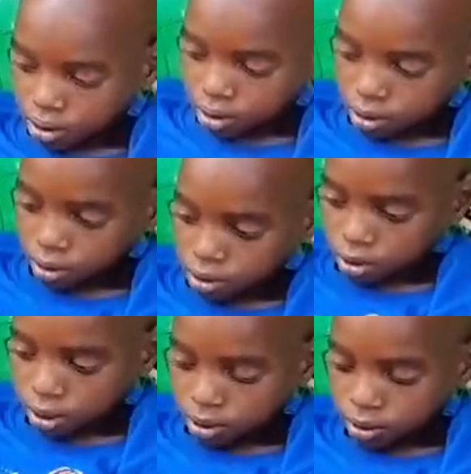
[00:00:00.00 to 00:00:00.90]
very
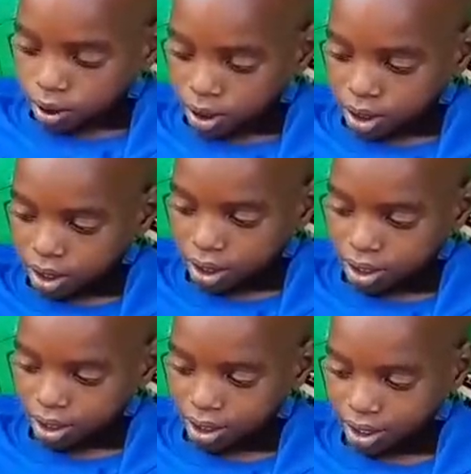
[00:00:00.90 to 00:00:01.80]
sick today,
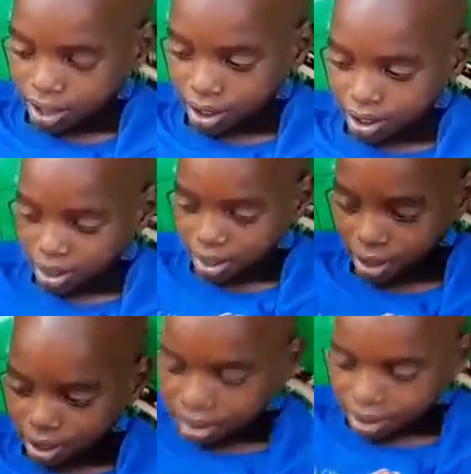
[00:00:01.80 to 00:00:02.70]
and you
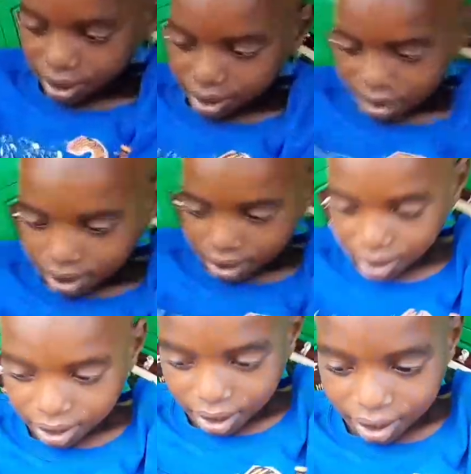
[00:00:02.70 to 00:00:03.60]
can see from the
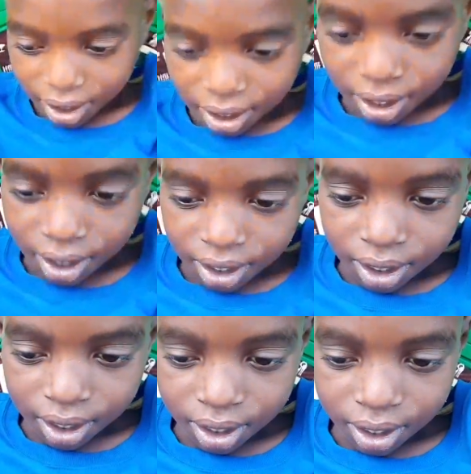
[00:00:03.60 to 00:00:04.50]
mouth it has
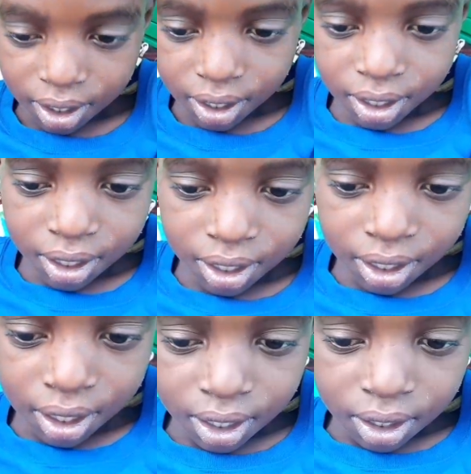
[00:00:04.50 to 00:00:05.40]
just
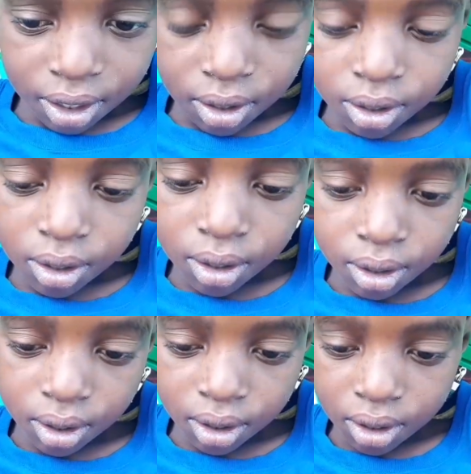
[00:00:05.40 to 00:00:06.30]
started
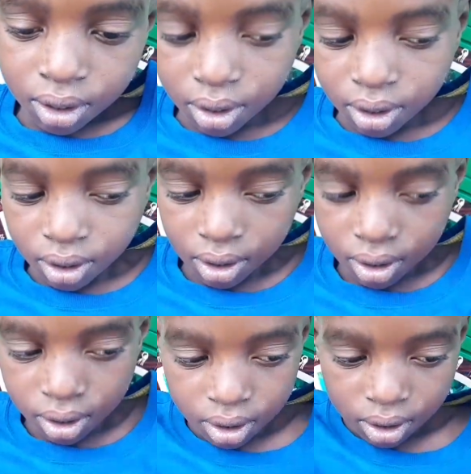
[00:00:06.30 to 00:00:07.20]
having
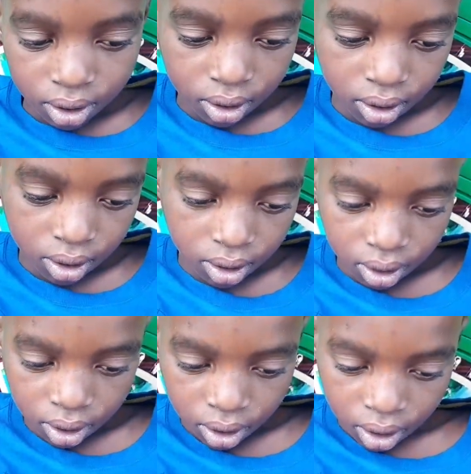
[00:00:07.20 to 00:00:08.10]

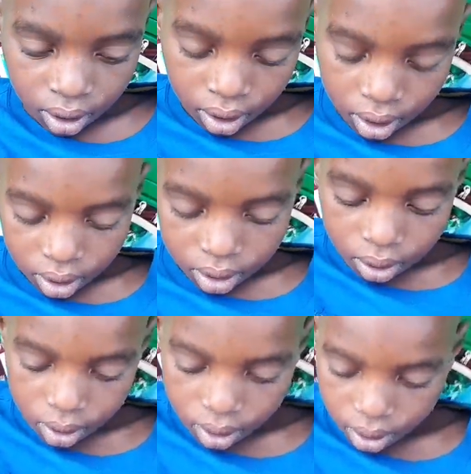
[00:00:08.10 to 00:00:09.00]
the
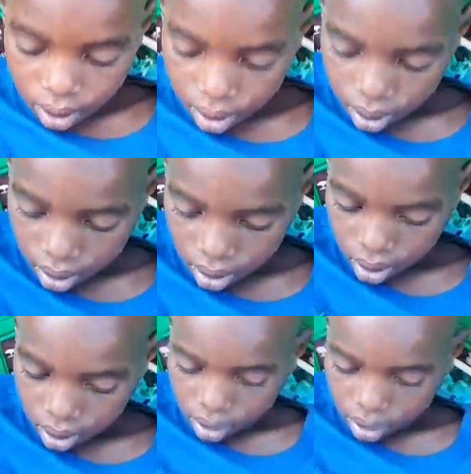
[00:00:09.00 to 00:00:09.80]
skinny parts